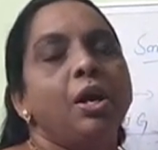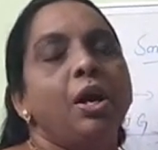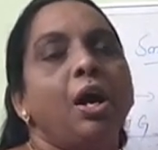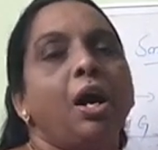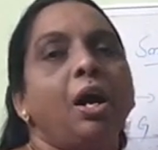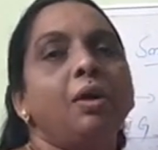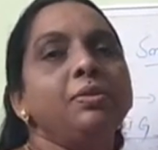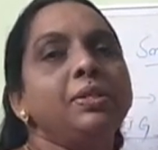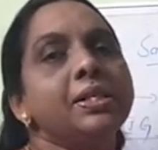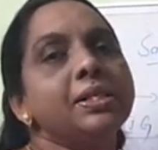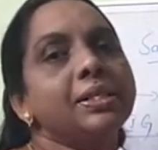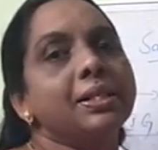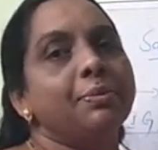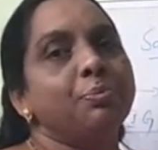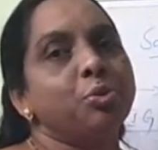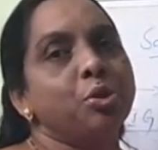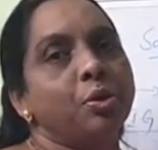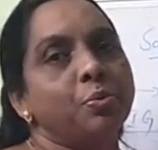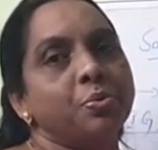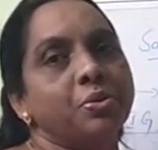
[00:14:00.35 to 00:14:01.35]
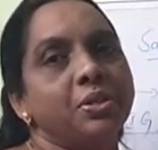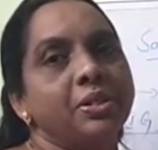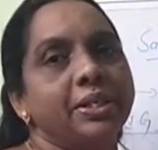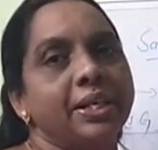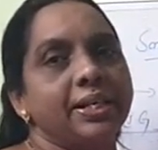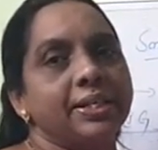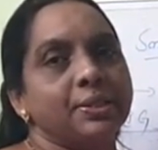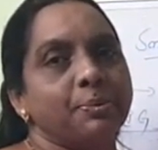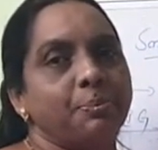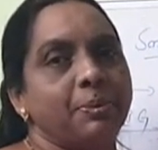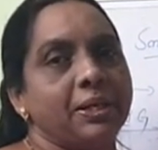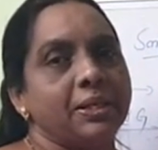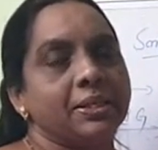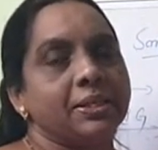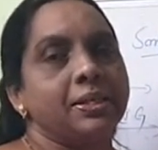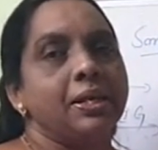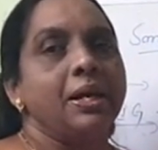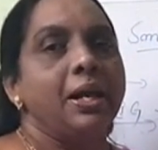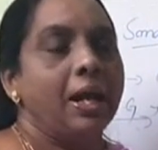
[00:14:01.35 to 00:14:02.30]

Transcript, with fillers: How this absorption takes place?